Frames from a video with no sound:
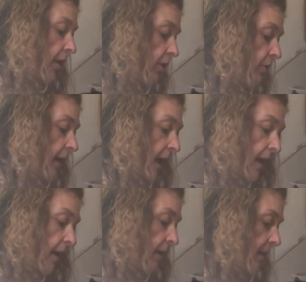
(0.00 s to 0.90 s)
You
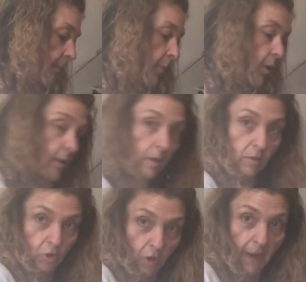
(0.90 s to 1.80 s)
can
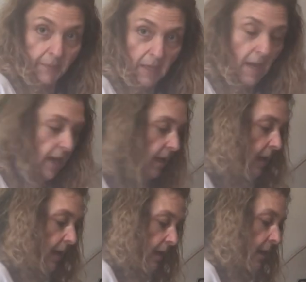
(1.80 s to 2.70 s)
drop the egg
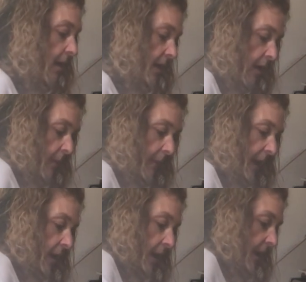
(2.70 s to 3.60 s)
in. You
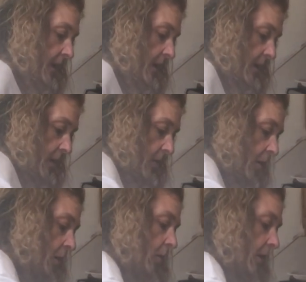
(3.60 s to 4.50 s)
make like a
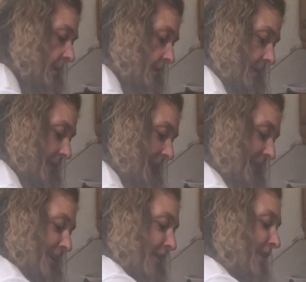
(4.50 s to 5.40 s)
hole in the
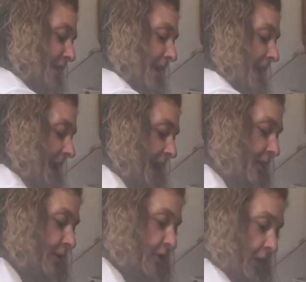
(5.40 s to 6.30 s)
center,
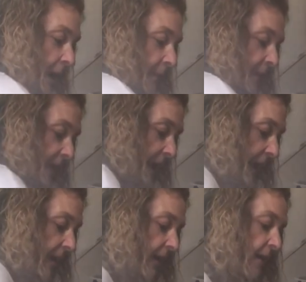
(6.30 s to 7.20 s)
and you drop the
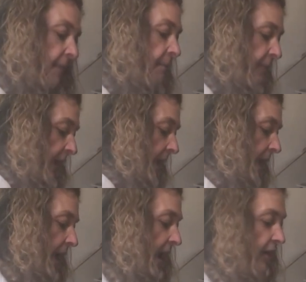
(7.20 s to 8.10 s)
egg in,
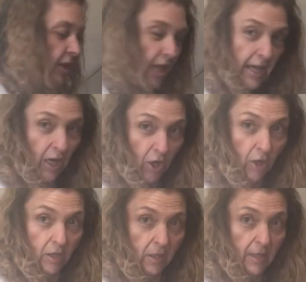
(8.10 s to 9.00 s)
and you let it
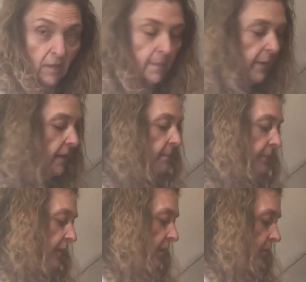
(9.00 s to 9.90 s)
cook a little bit
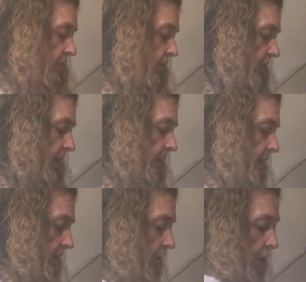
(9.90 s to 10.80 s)
so
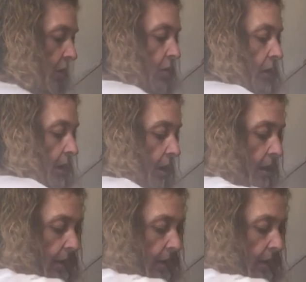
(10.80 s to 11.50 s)
that the yolk,